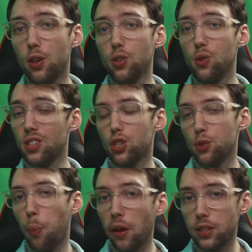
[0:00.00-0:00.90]
you could just
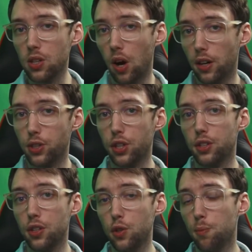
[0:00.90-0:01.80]
place an archer to
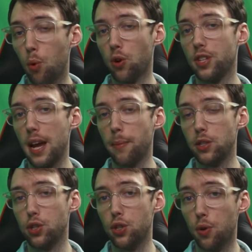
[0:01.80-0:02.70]
do more
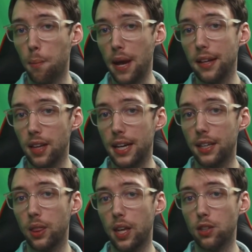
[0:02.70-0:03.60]
damage to a melee
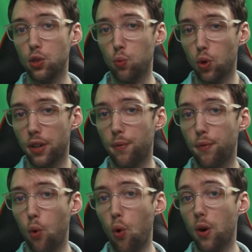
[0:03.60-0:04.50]
than you would
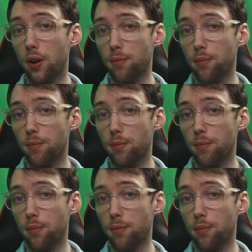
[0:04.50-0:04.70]
for